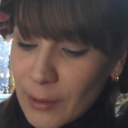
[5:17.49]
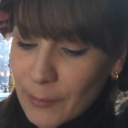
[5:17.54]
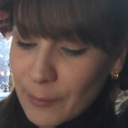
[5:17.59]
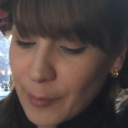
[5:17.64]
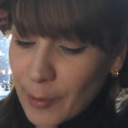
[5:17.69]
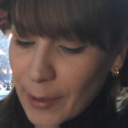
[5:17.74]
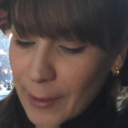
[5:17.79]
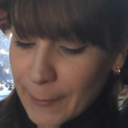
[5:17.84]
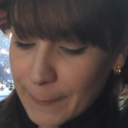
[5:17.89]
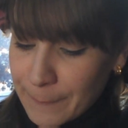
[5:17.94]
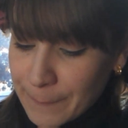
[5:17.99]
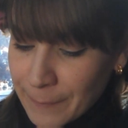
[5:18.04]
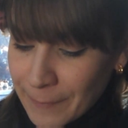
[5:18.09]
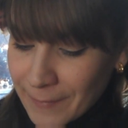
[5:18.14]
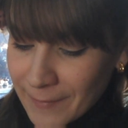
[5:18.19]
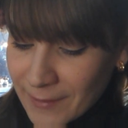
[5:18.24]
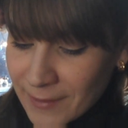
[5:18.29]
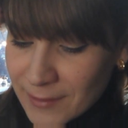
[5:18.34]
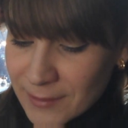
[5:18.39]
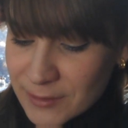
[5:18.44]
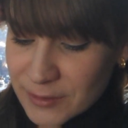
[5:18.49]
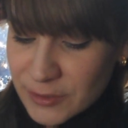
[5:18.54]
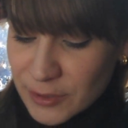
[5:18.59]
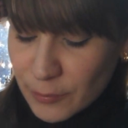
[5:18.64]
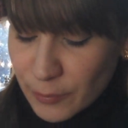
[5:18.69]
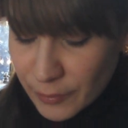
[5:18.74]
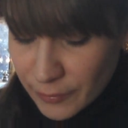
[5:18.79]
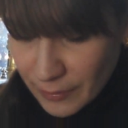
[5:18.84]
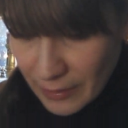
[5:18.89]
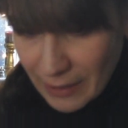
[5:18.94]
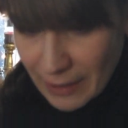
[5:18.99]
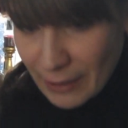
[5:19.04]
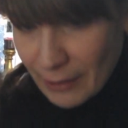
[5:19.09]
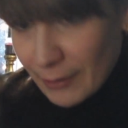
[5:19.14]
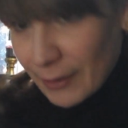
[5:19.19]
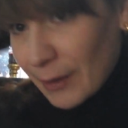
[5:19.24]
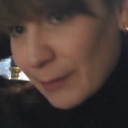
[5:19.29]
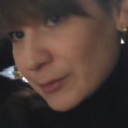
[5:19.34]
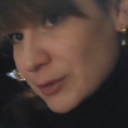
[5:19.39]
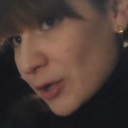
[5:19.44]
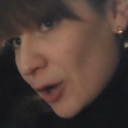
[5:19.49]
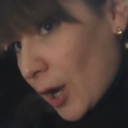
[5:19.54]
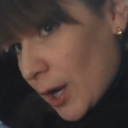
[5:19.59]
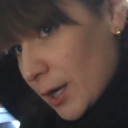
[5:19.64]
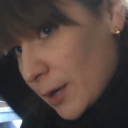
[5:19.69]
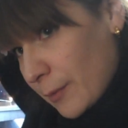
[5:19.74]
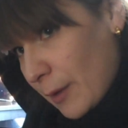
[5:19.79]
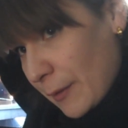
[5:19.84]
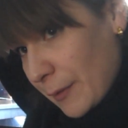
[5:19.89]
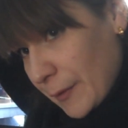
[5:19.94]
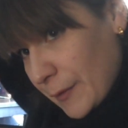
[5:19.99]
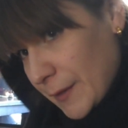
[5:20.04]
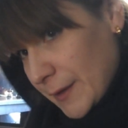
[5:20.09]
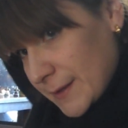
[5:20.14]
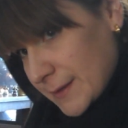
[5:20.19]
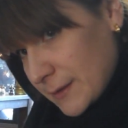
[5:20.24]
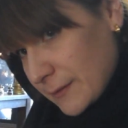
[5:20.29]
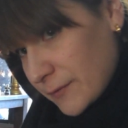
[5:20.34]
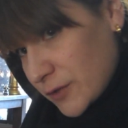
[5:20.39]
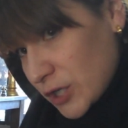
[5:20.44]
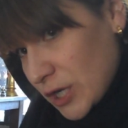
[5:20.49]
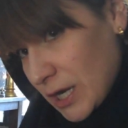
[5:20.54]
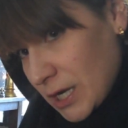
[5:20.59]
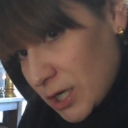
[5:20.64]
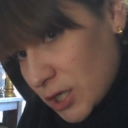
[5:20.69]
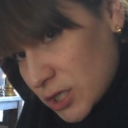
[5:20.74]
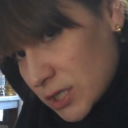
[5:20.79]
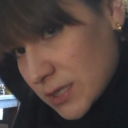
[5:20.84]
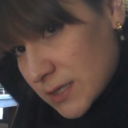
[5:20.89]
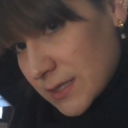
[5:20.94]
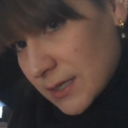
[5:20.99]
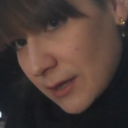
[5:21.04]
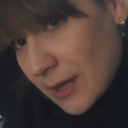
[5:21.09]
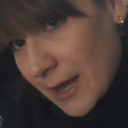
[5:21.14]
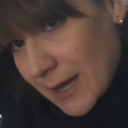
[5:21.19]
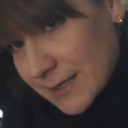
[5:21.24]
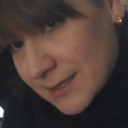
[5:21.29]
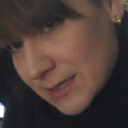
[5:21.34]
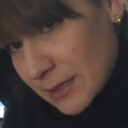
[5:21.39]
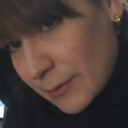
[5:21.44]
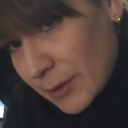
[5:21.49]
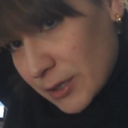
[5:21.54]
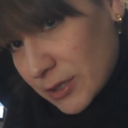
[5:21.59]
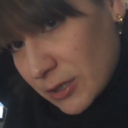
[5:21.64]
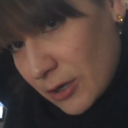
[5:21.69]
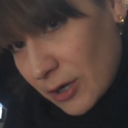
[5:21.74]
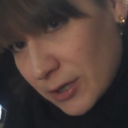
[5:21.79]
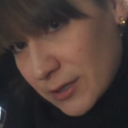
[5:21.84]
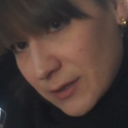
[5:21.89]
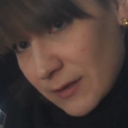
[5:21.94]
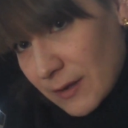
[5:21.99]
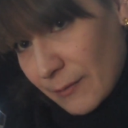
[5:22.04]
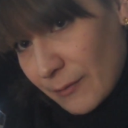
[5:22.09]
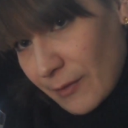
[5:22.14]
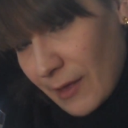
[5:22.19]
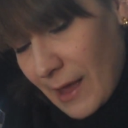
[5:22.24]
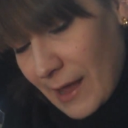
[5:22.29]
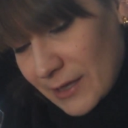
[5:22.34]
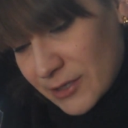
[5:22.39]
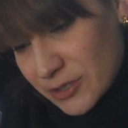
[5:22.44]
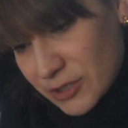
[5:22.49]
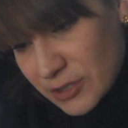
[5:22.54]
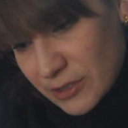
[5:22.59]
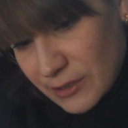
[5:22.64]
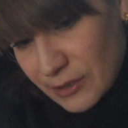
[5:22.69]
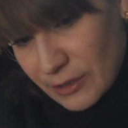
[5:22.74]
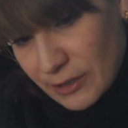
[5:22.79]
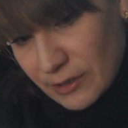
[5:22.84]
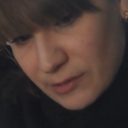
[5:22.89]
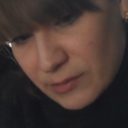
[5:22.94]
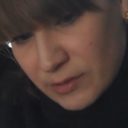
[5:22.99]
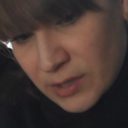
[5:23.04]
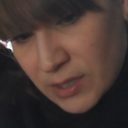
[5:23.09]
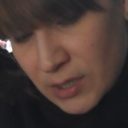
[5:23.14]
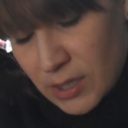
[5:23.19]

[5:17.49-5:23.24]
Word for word: But so we're there, and I'm talking about the things have changed since the last time I talked to them last year, and